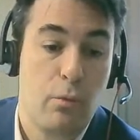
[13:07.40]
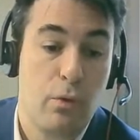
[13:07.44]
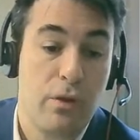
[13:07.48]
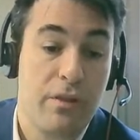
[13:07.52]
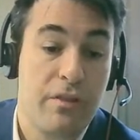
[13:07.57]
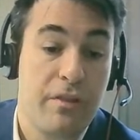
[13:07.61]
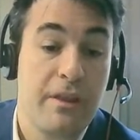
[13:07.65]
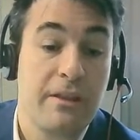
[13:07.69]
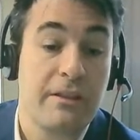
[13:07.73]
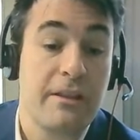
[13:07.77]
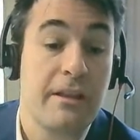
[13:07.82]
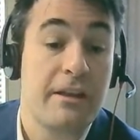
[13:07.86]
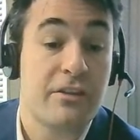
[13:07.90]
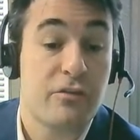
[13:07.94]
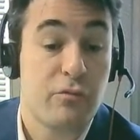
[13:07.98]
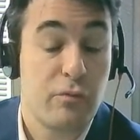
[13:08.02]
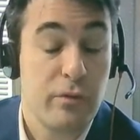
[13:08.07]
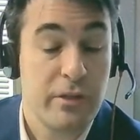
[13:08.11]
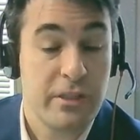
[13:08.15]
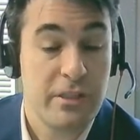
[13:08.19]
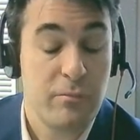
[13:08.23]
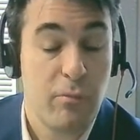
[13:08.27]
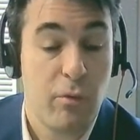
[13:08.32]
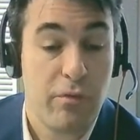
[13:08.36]
we think that it's
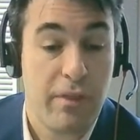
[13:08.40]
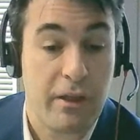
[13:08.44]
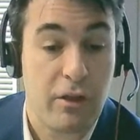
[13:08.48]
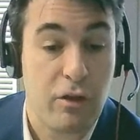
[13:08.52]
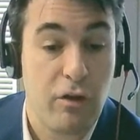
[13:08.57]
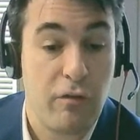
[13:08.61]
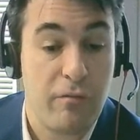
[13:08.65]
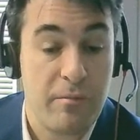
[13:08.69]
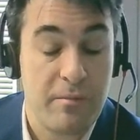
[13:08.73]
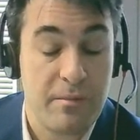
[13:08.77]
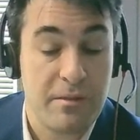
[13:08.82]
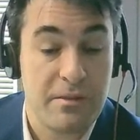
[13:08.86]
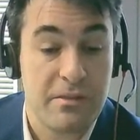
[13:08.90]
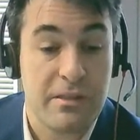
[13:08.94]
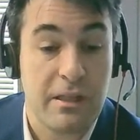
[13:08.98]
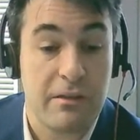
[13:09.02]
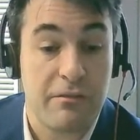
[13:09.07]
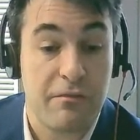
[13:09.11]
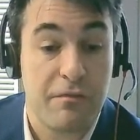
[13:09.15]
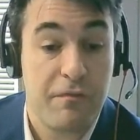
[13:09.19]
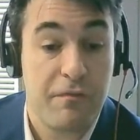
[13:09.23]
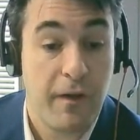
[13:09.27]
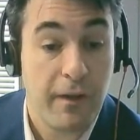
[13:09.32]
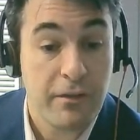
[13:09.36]
reasonable that governments
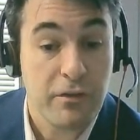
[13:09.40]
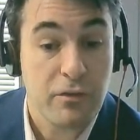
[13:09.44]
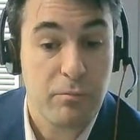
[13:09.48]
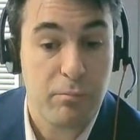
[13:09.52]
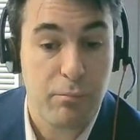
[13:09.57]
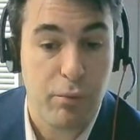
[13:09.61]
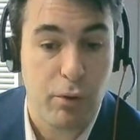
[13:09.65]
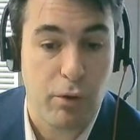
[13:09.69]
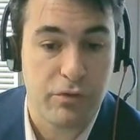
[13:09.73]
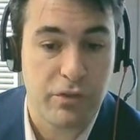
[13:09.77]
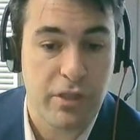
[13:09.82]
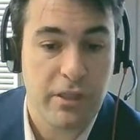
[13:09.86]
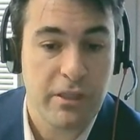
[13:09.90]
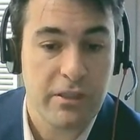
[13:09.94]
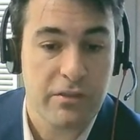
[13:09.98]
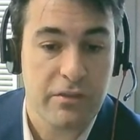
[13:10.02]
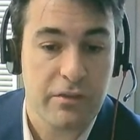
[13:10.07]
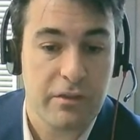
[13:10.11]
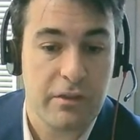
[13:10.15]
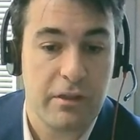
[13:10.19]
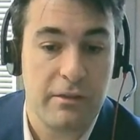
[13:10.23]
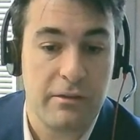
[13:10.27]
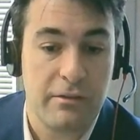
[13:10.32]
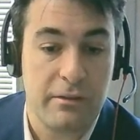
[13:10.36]
that fund
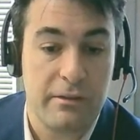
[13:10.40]
projects,